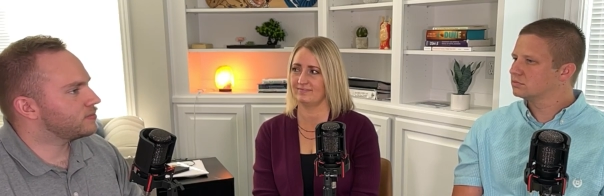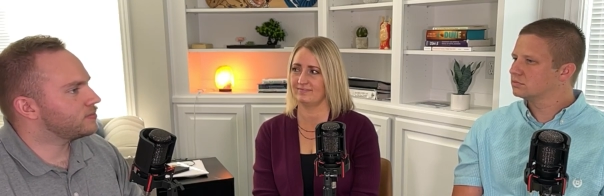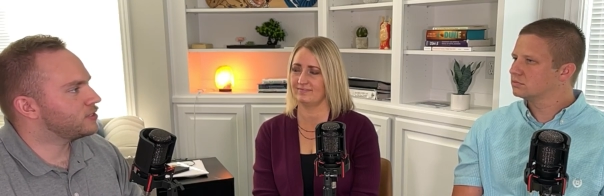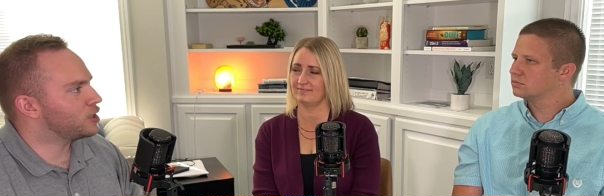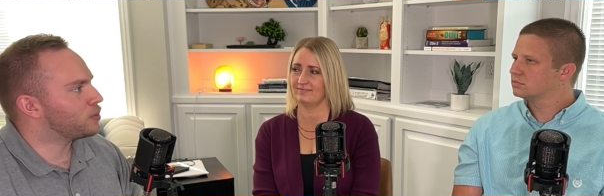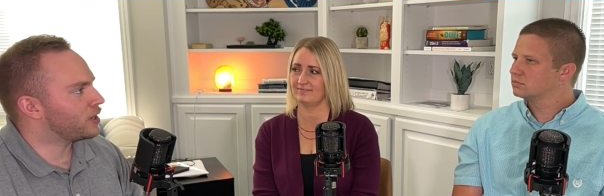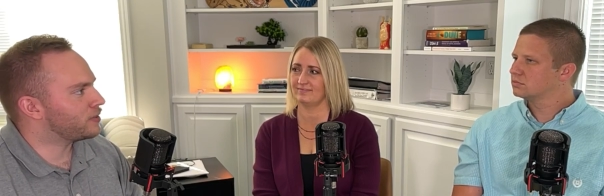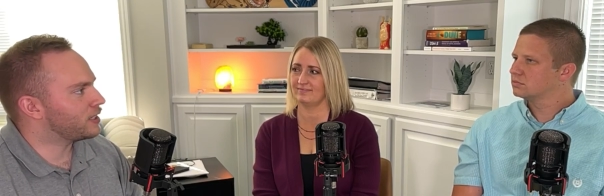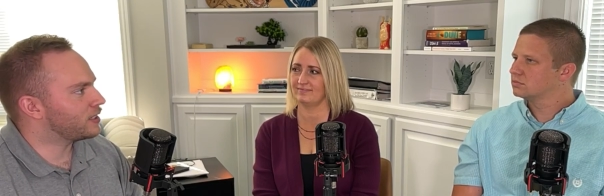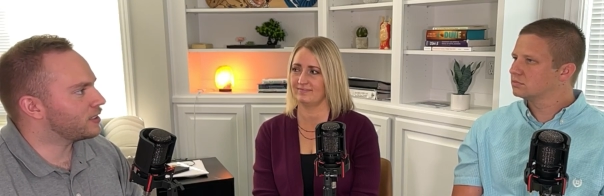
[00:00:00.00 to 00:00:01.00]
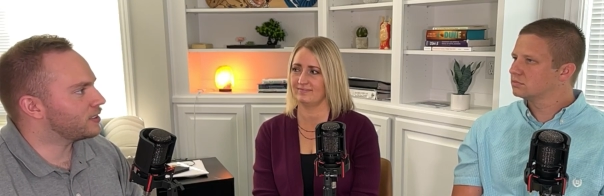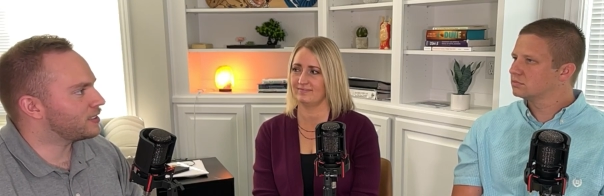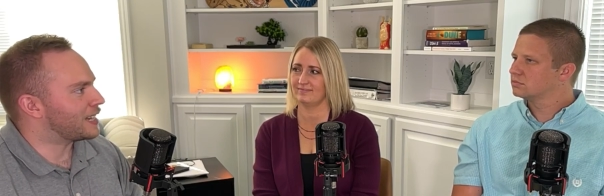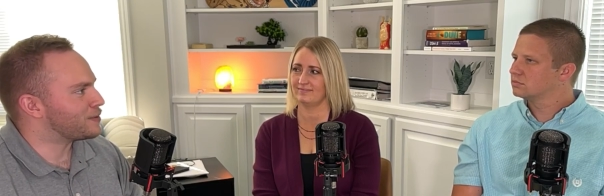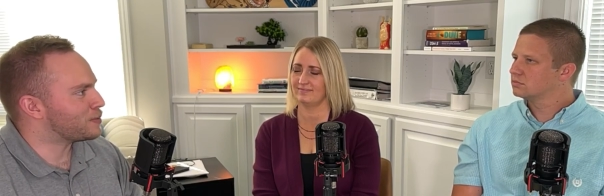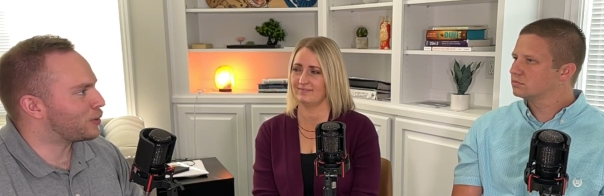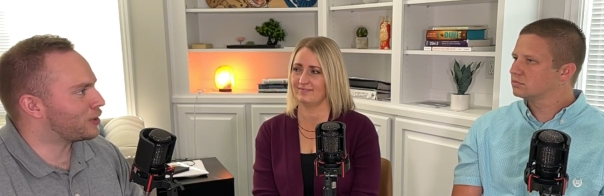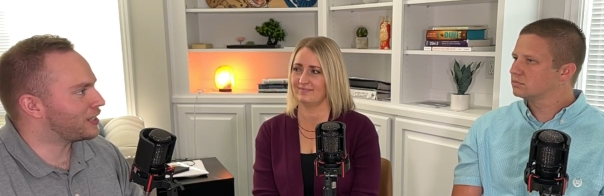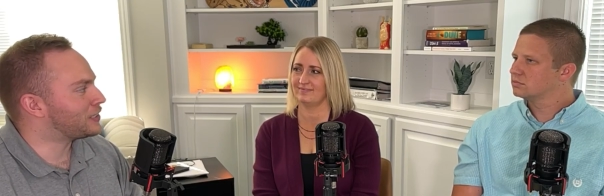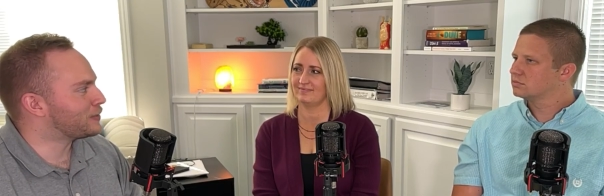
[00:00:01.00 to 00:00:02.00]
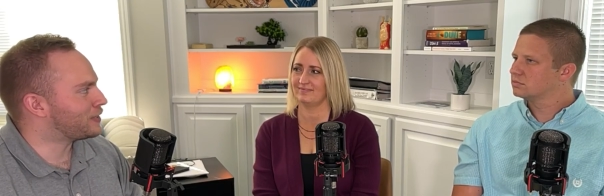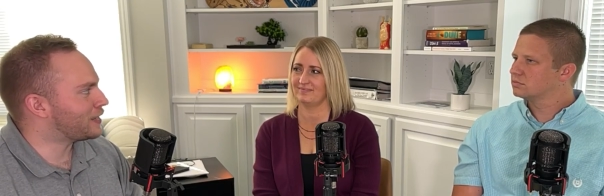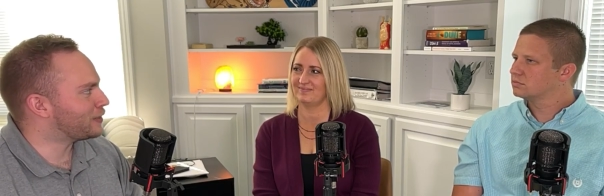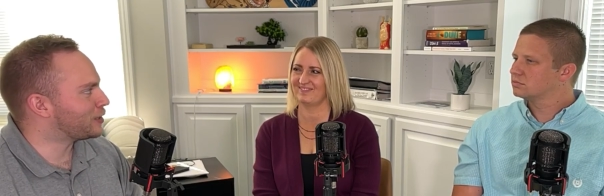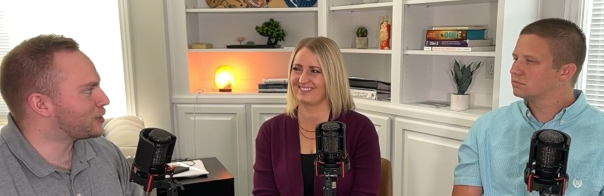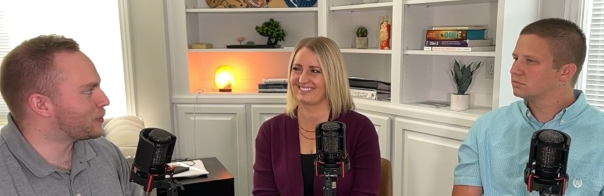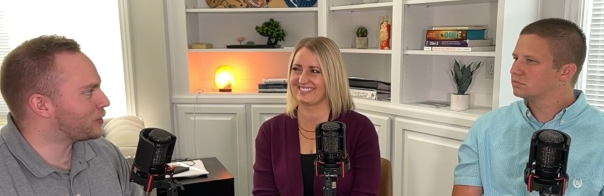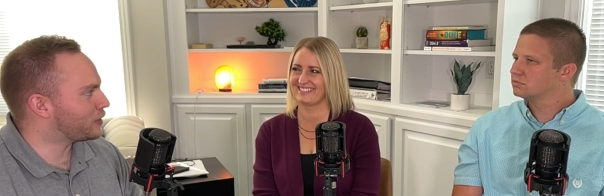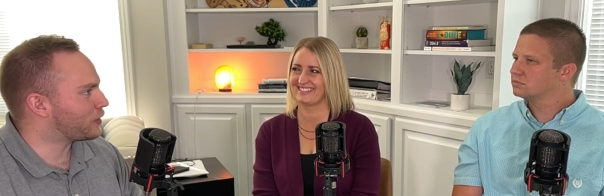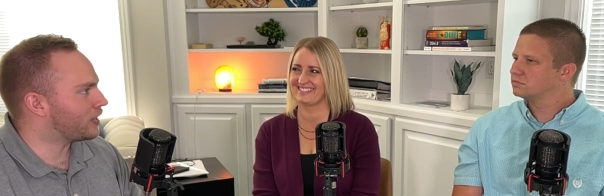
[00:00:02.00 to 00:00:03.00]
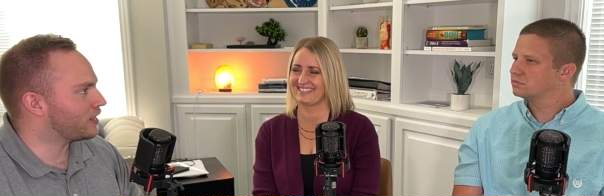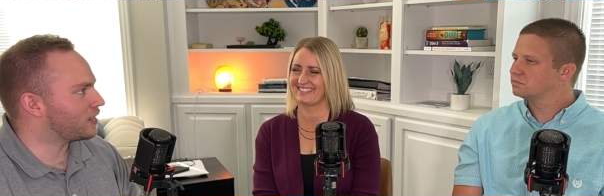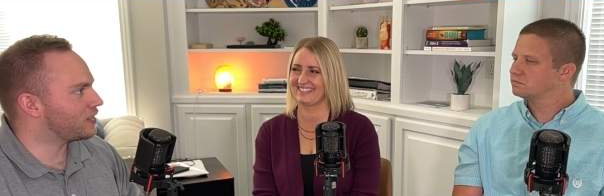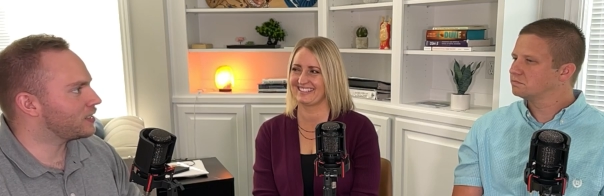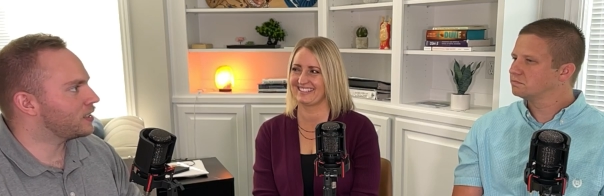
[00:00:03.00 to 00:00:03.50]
Speaker 1: jumping off like a diving board, like cliff diving or something, right? Like